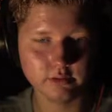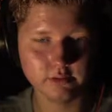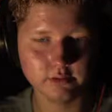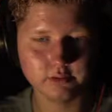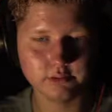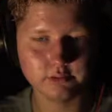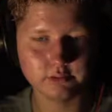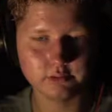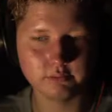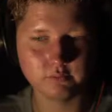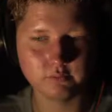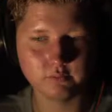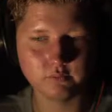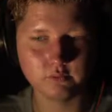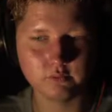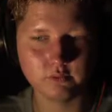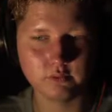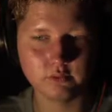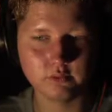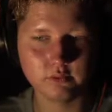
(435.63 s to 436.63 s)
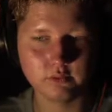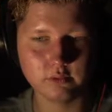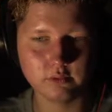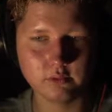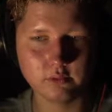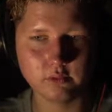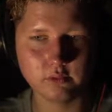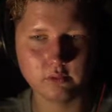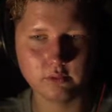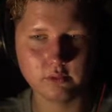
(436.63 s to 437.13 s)

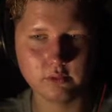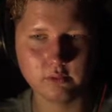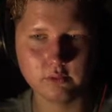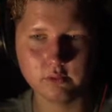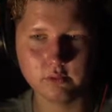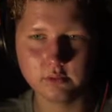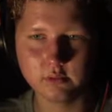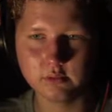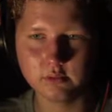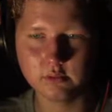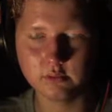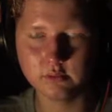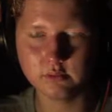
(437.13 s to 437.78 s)
(no one is talking)